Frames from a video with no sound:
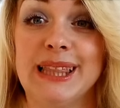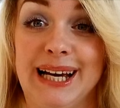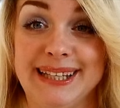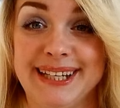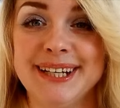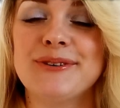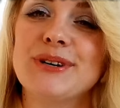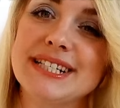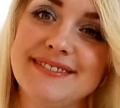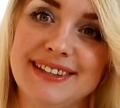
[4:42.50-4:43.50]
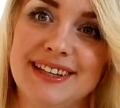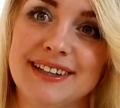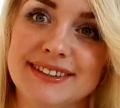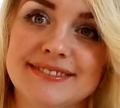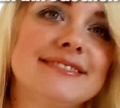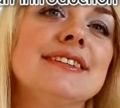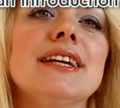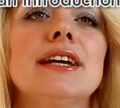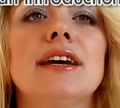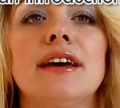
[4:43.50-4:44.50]
Lana or Svetlana.
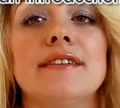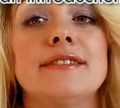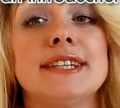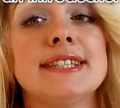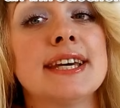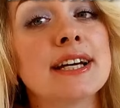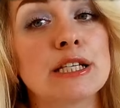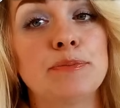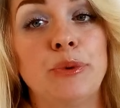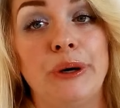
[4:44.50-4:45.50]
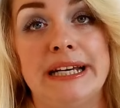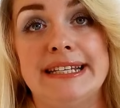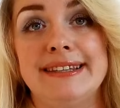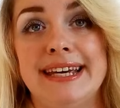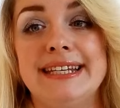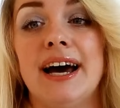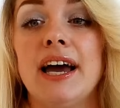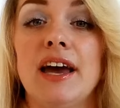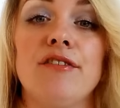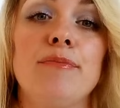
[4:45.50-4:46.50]
The second point that
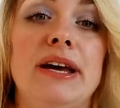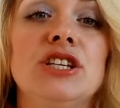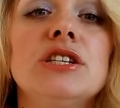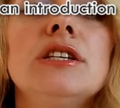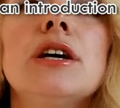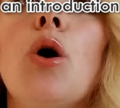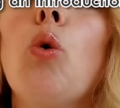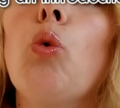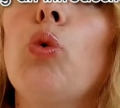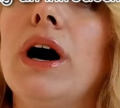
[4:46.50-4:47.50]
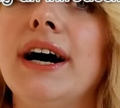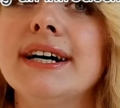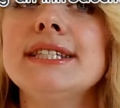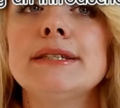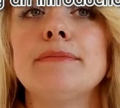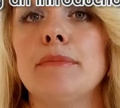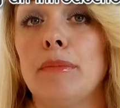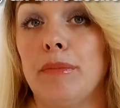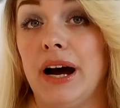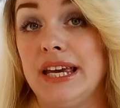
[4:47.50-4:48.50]
I have mentioned was
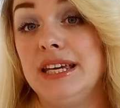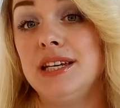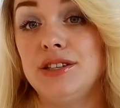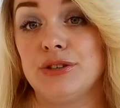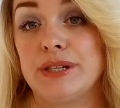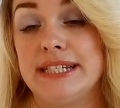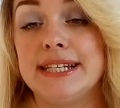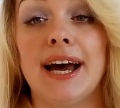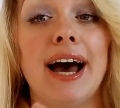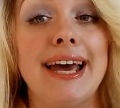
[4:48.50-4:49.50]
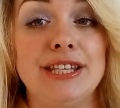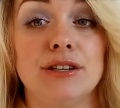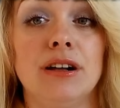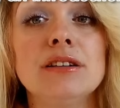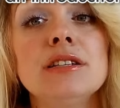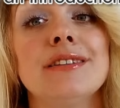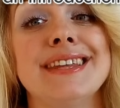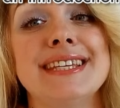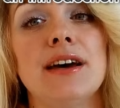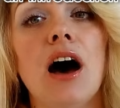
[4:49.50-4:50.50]
my interest. I told
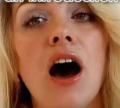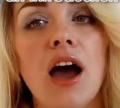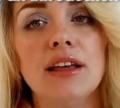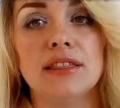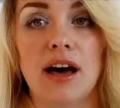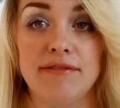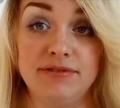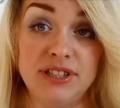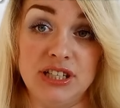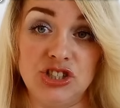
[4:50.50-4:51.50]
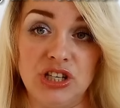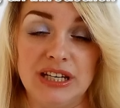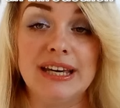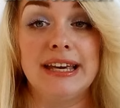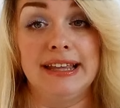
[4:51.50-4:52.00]
that I love teaching,